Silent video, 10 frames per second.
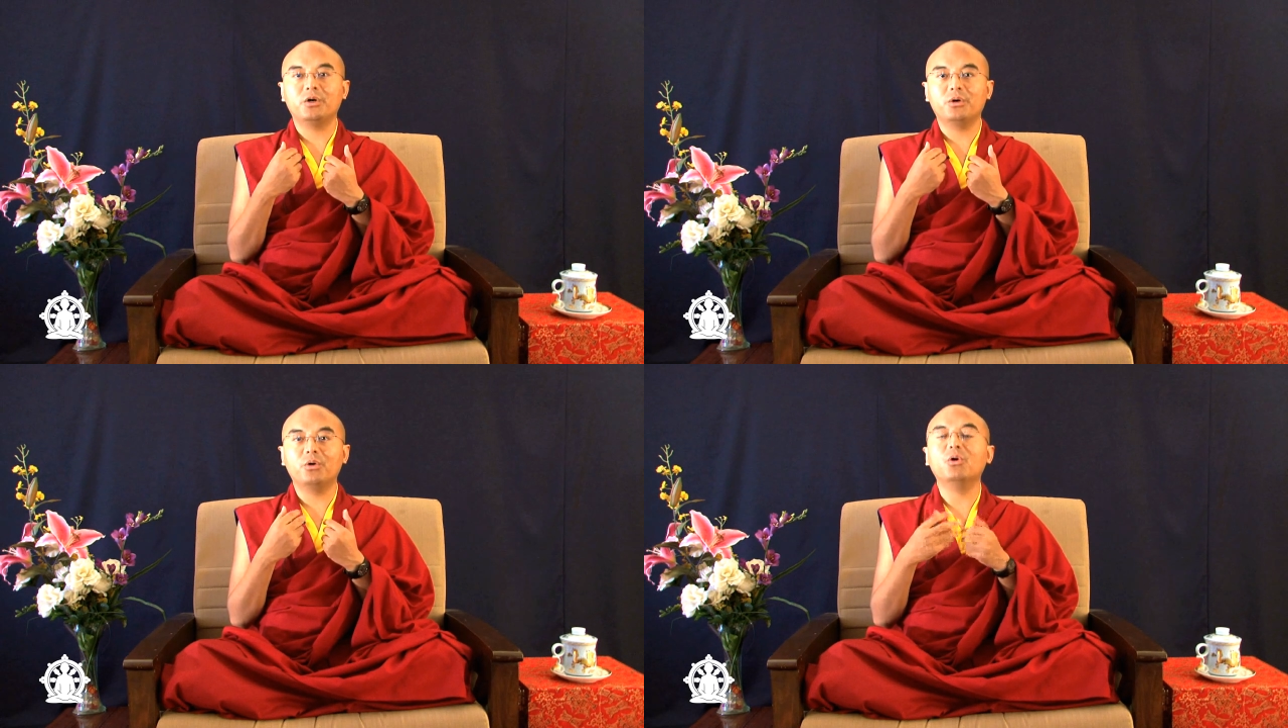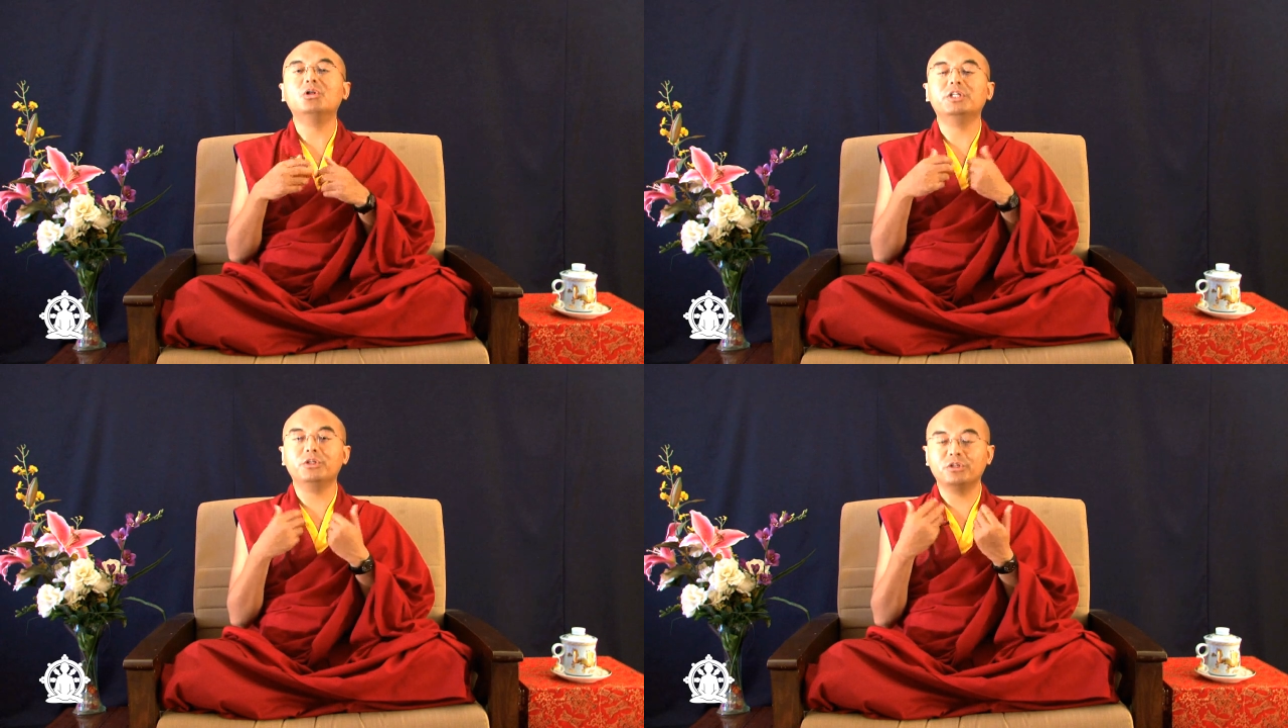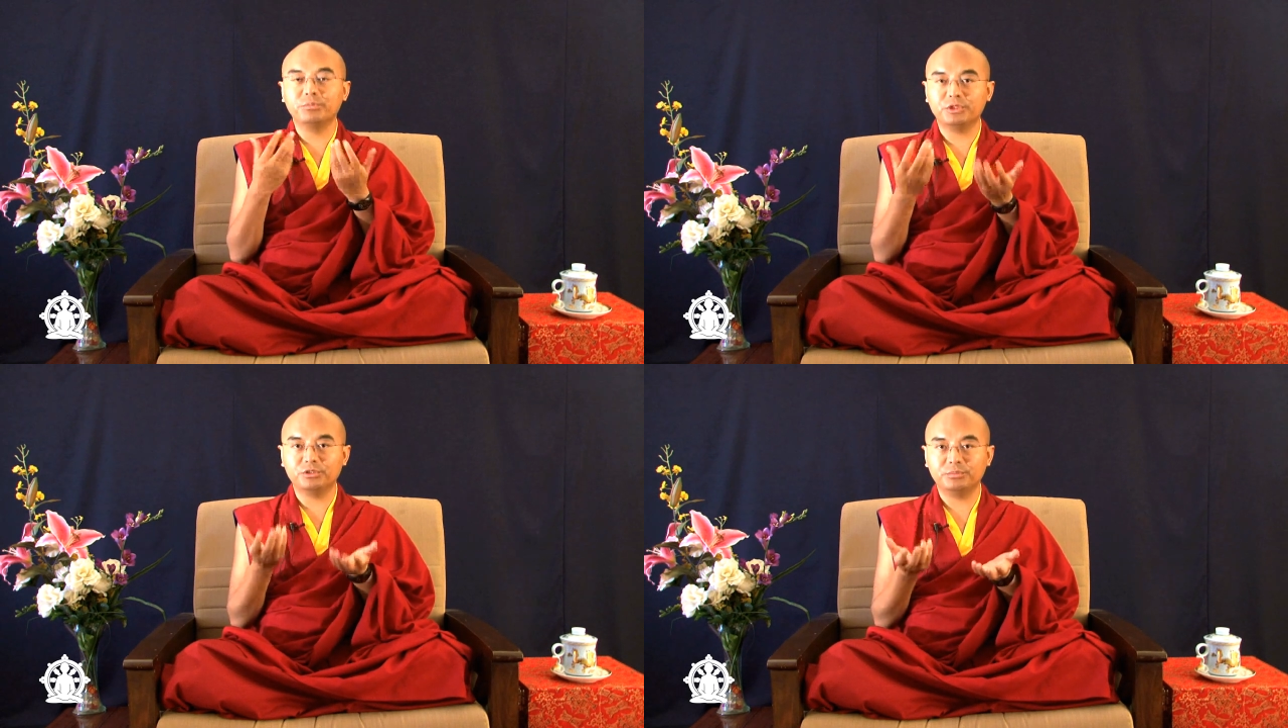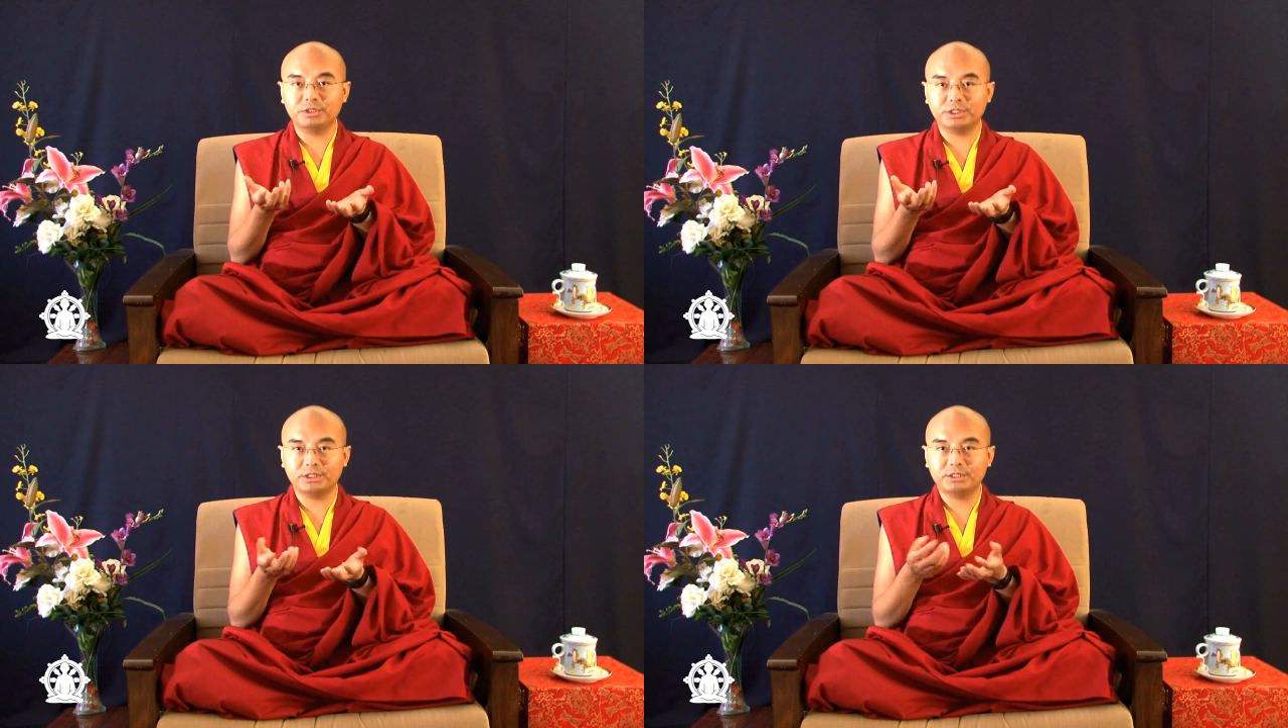all the young Mingyur
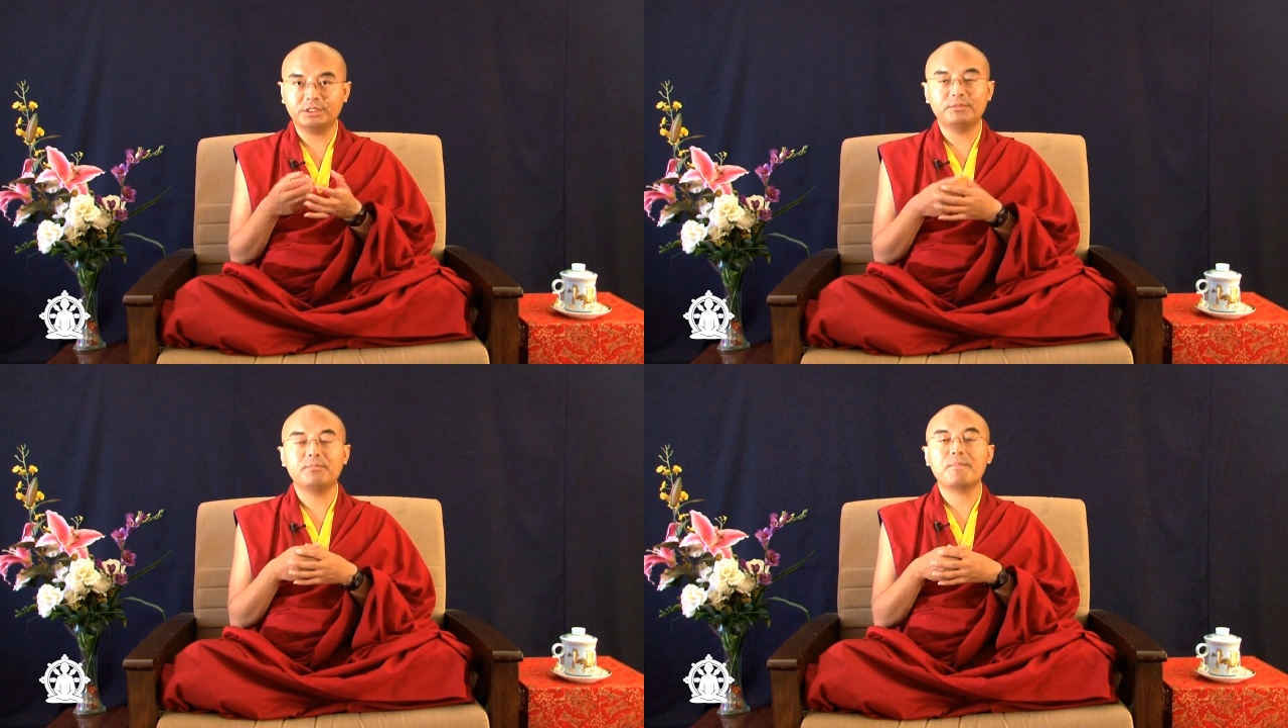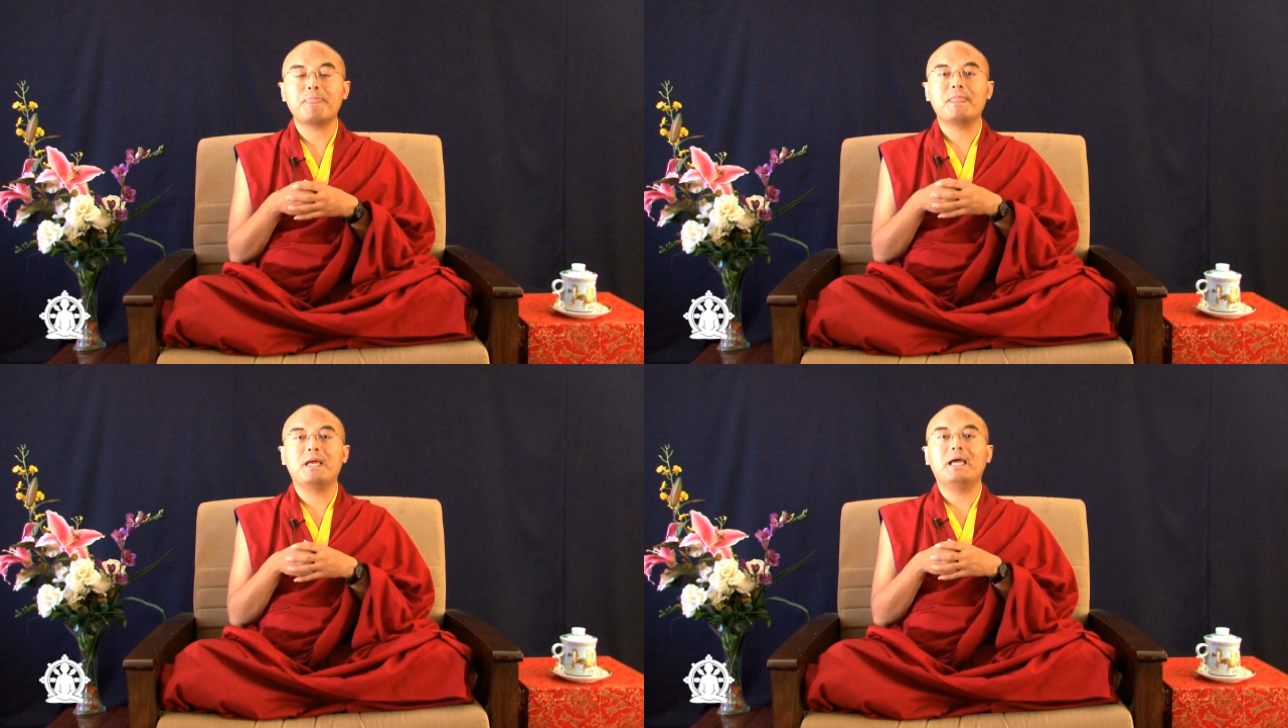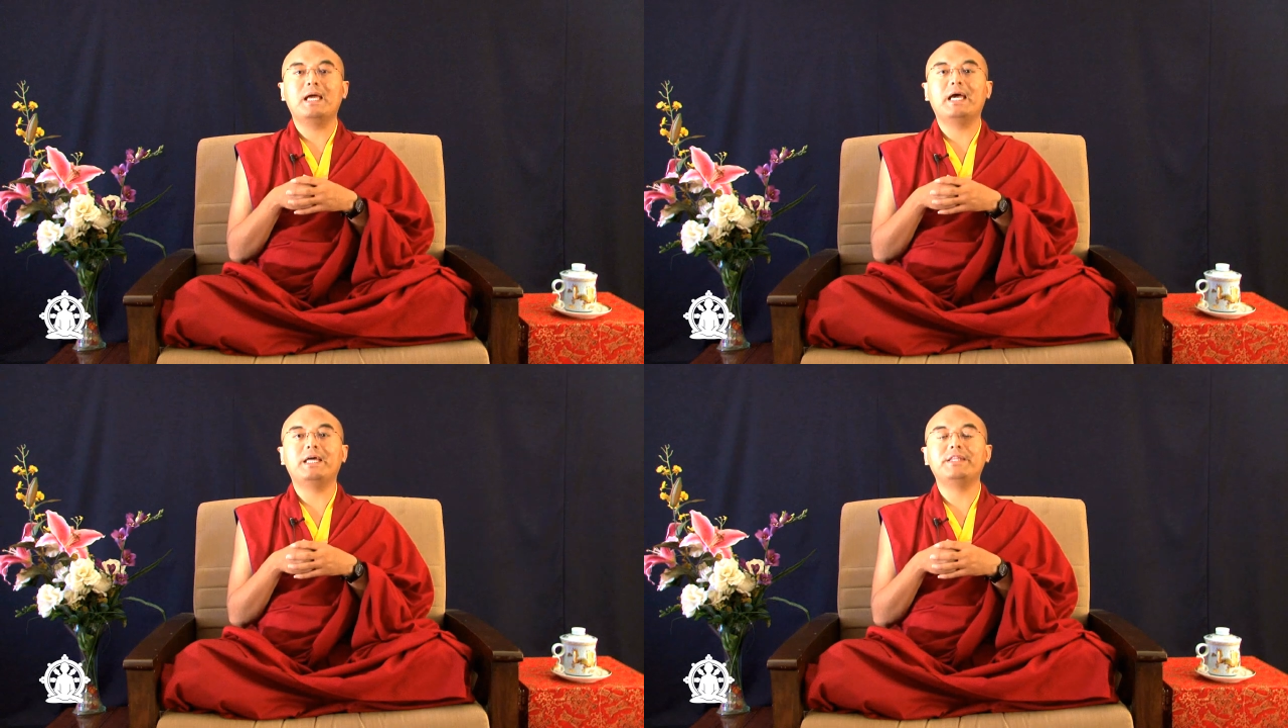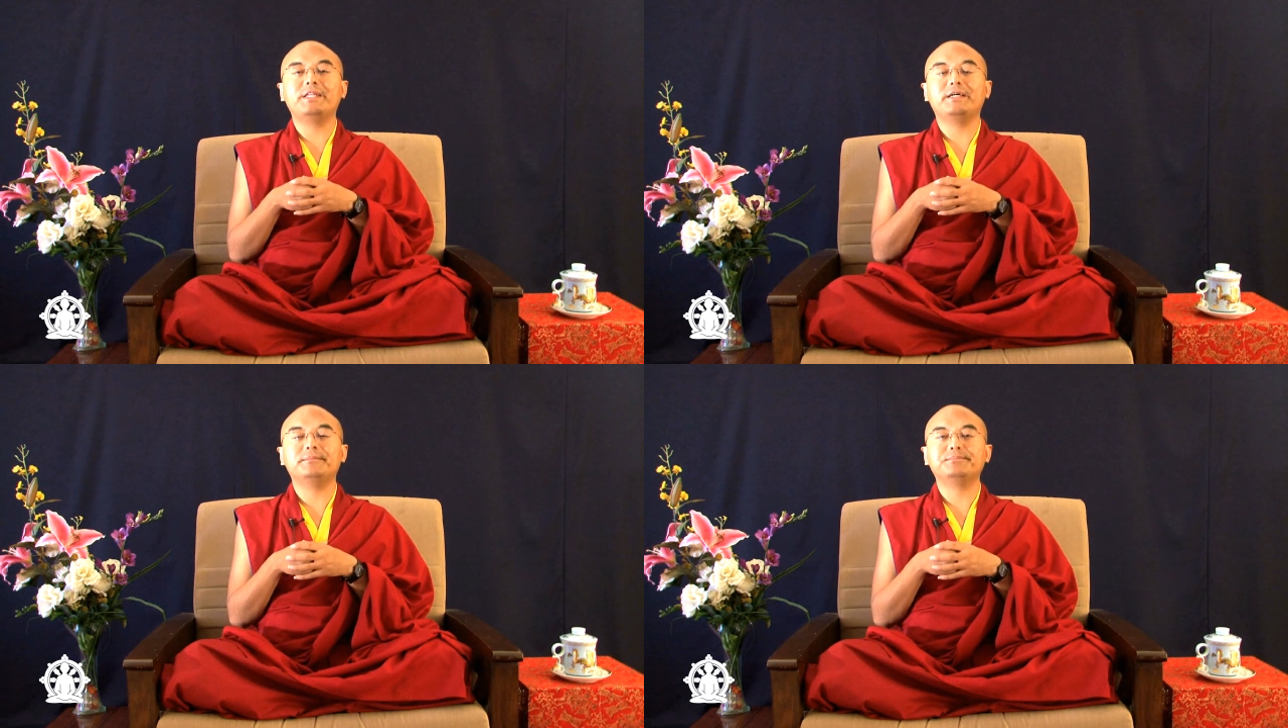Rinpoches.
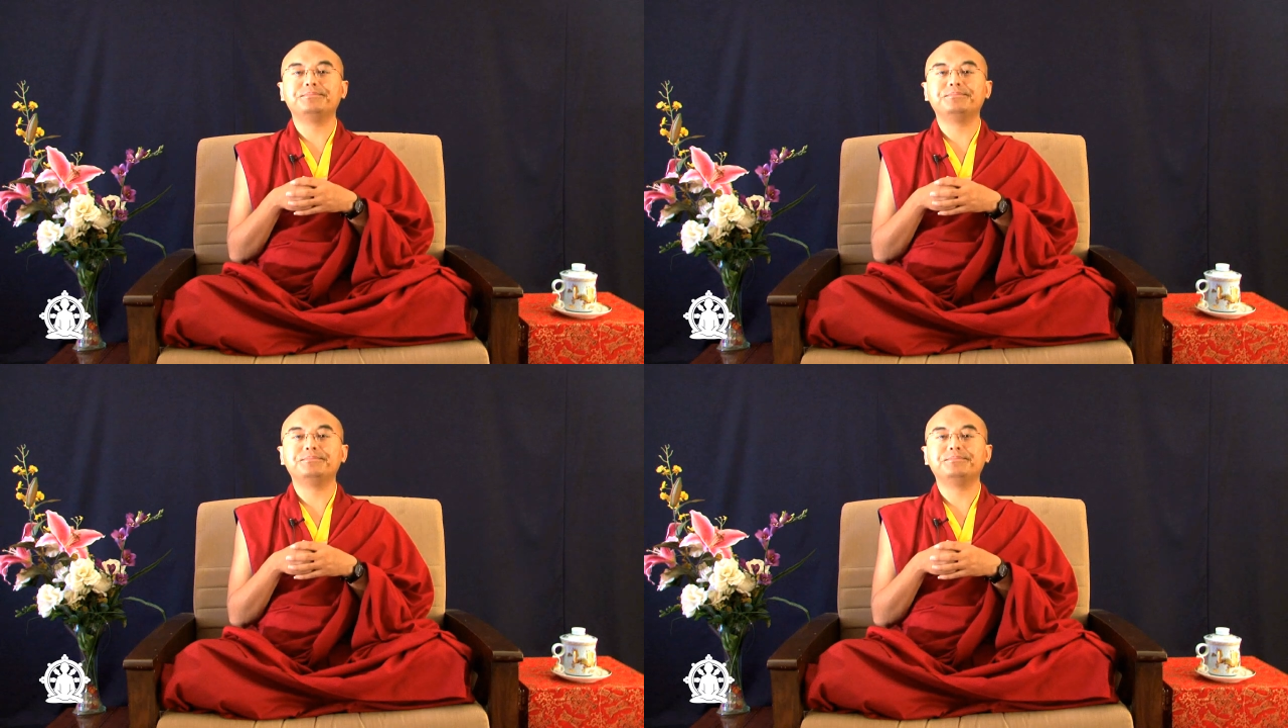And